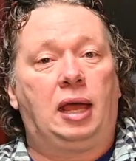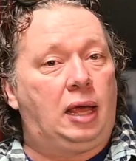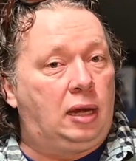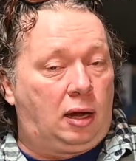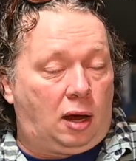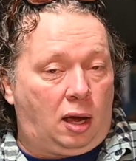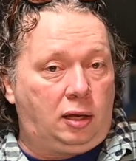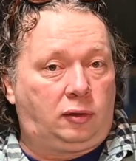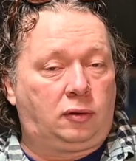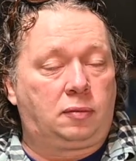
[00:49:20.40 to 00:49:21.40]
in the
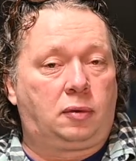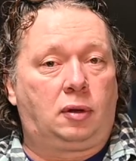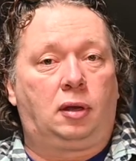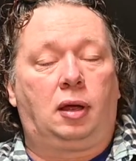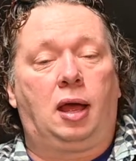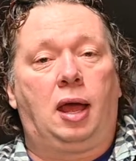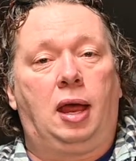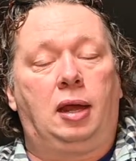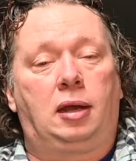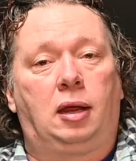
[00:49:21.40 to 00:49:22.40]
night.
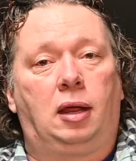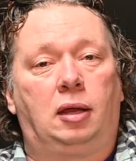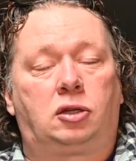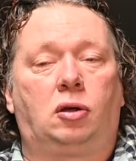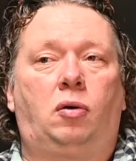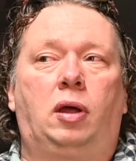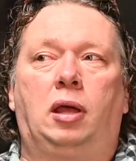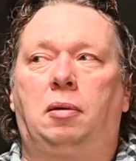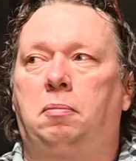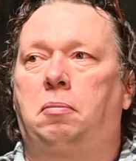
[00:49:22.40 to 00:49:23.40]
And so
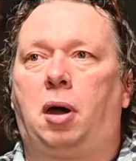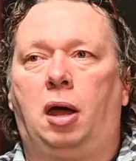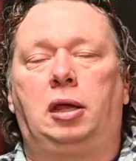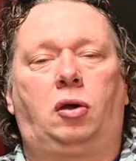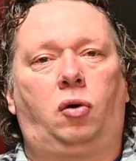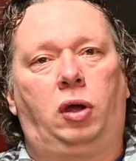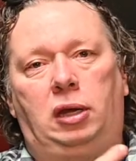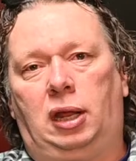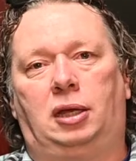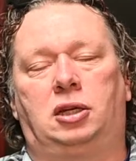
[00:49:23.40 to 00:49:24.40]

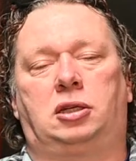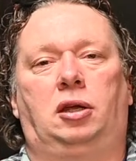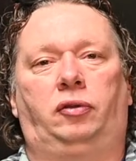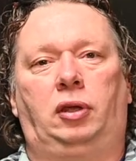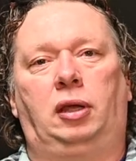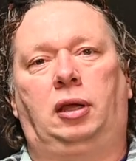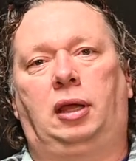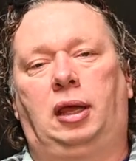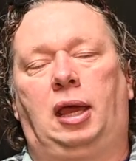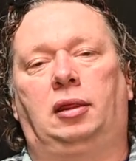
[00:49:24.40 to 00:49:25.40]
in the XXL tank,
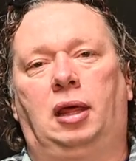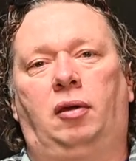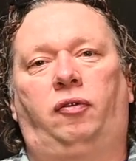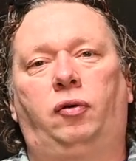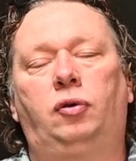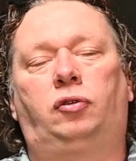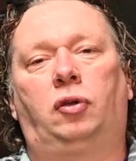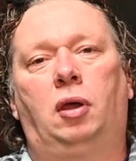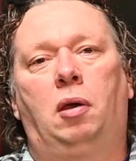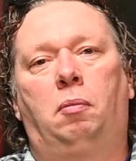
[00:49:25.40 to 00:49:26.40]
get their food
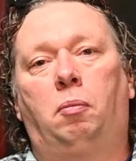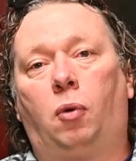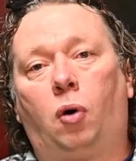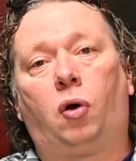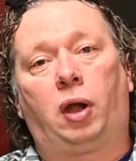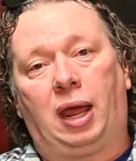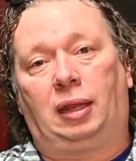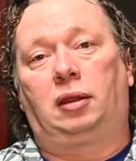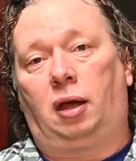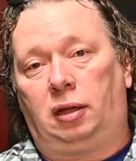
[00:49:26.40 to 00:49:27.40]
more
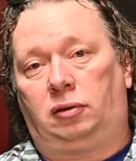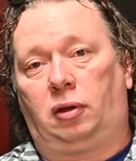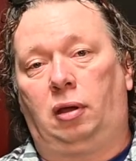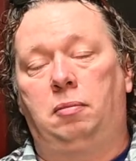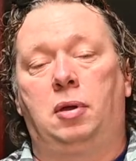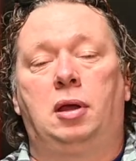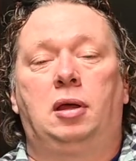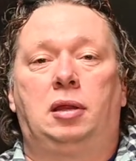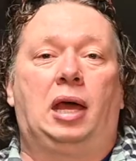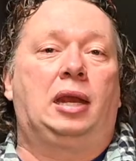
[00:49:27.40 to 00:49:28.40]
at night time
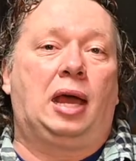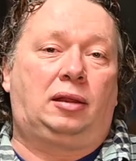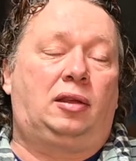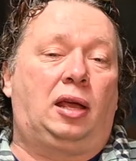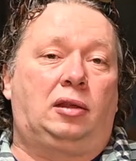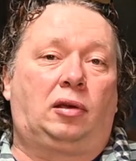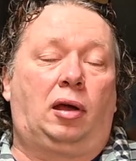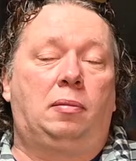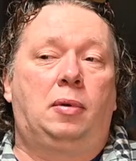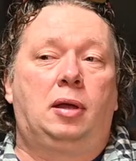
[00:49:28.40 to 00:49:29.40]
than at
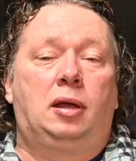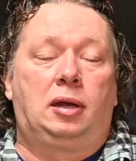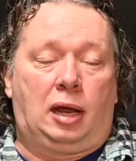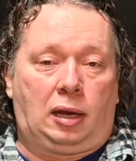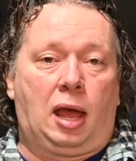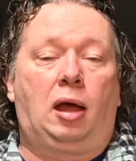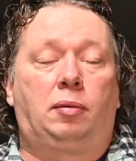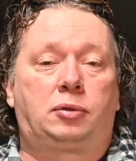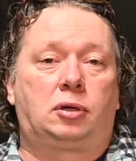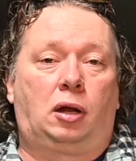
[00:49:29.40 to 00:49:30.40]
daytime. That
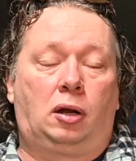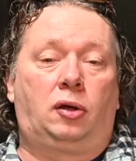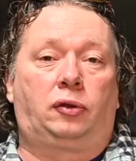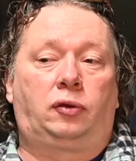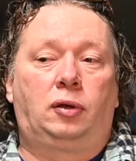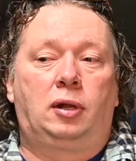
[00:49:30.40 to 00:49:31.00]
helps a lot.